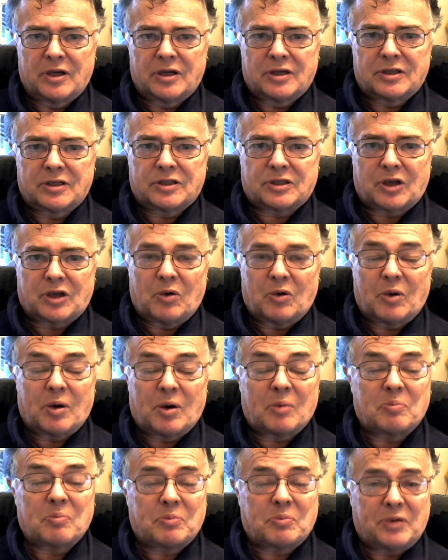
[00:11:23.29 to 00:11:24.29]

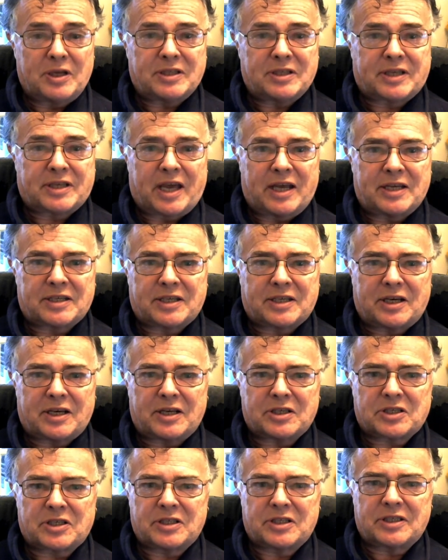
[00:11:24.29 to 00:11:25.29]
So please get in
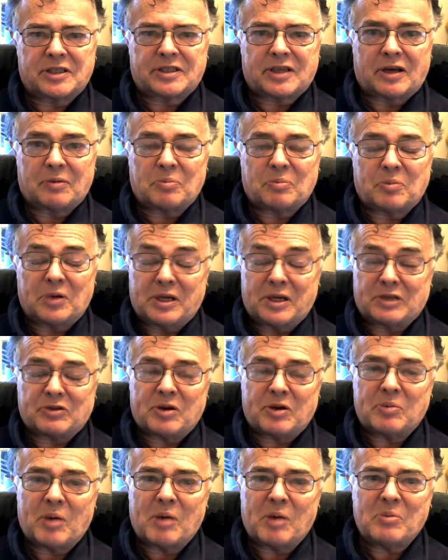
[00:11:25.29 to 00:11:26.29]
touch, and please
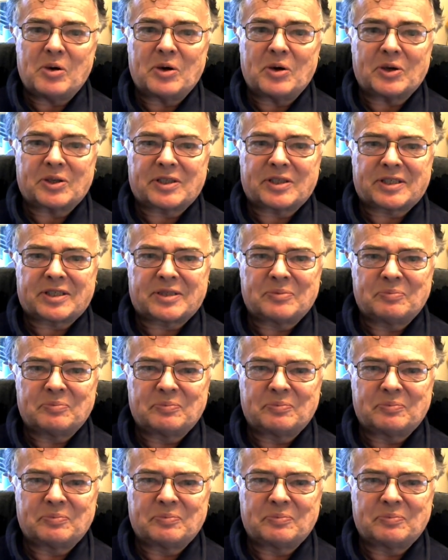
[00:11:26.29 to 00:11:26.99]
read my books.